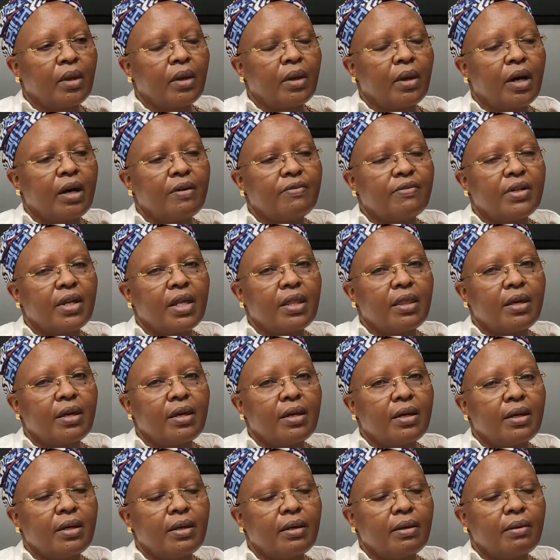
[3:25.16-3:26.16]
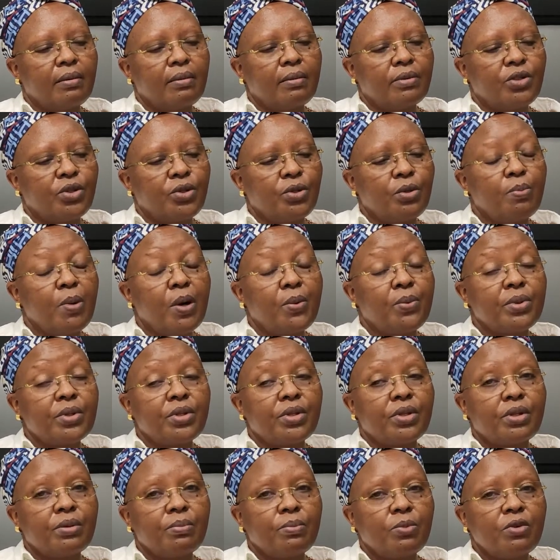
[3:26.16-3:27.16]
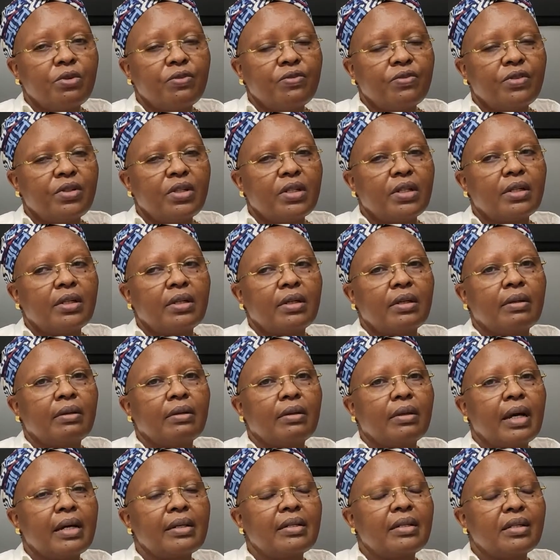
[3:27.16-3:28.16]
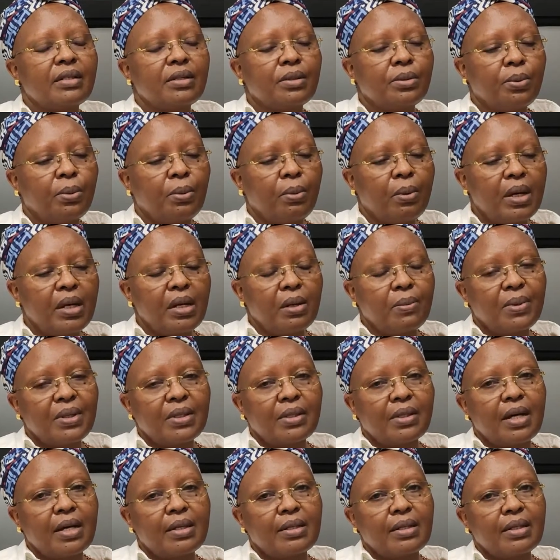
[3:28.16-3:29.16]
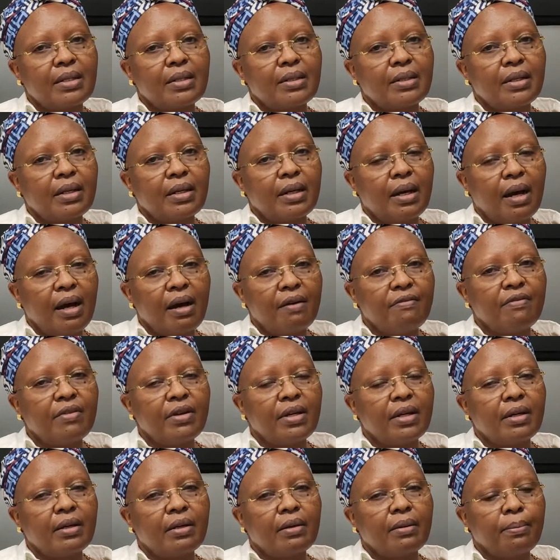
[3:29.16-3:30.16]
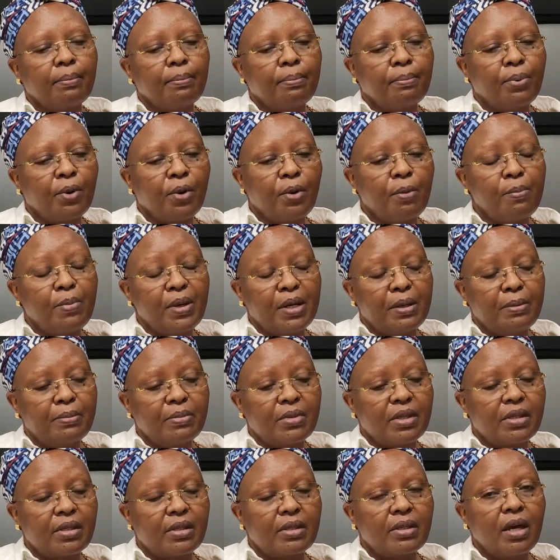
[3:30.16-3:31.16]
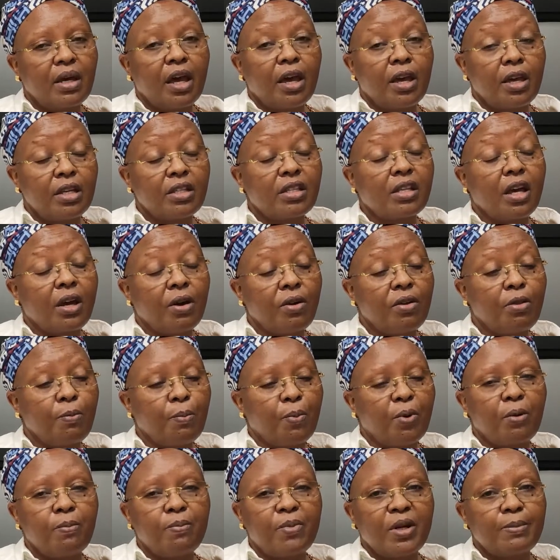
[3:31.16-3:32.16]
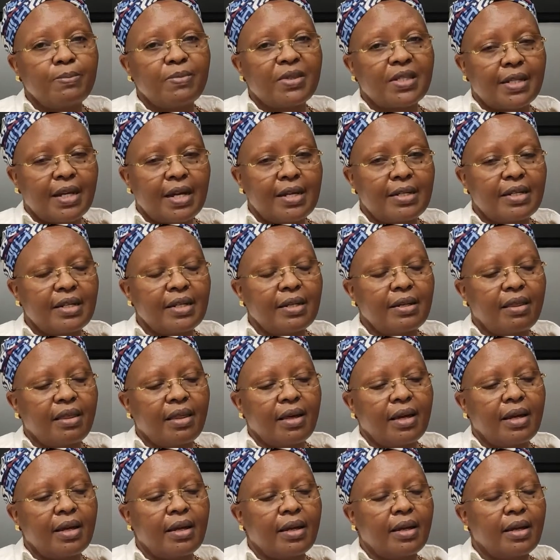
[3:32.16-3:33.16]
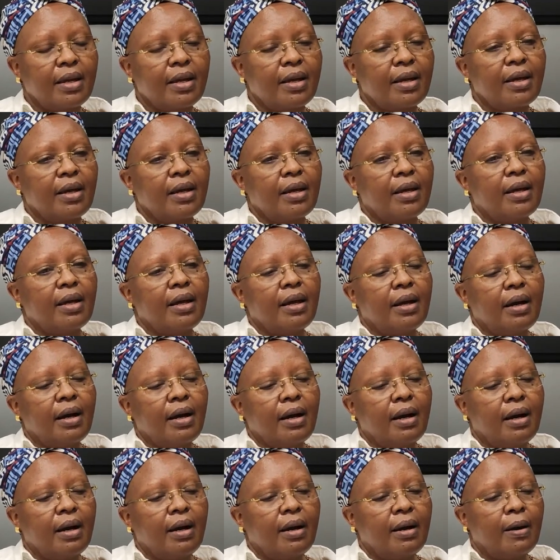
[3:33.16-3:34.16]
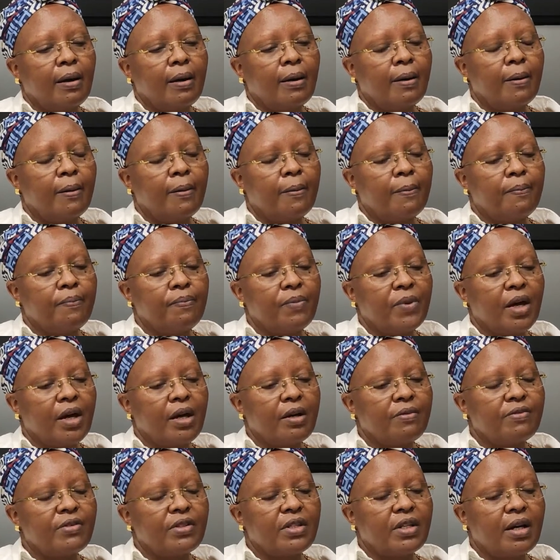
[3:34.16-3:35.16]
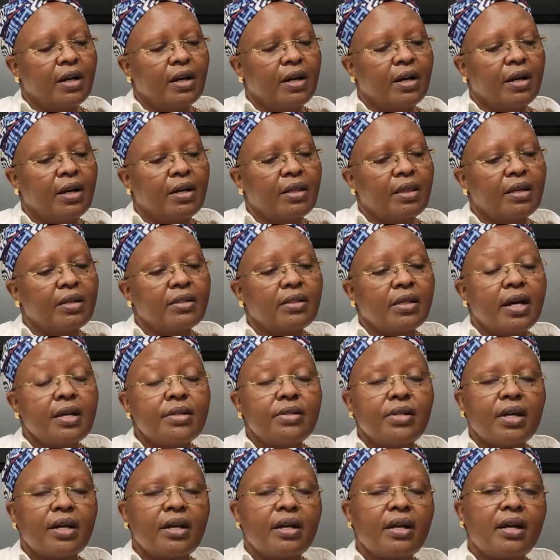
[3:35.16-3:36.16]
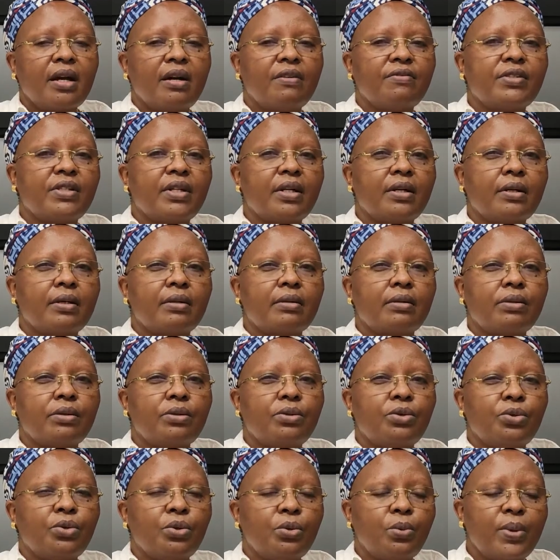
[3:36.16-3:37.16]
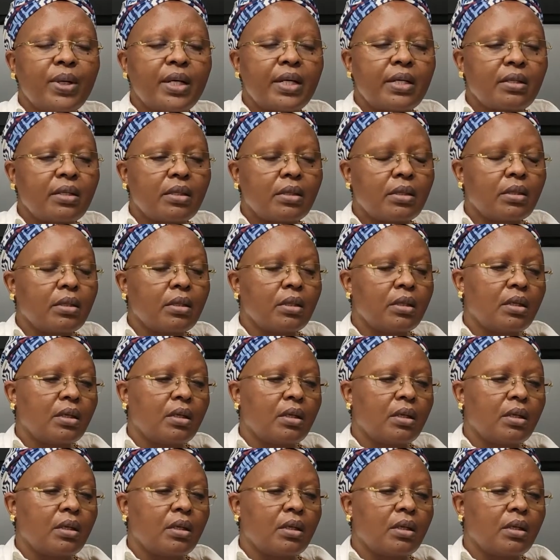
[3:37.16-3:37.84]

after the tumor was removed, that is when we started having problems. His health problems started then. After the surgery, after 2 weeks,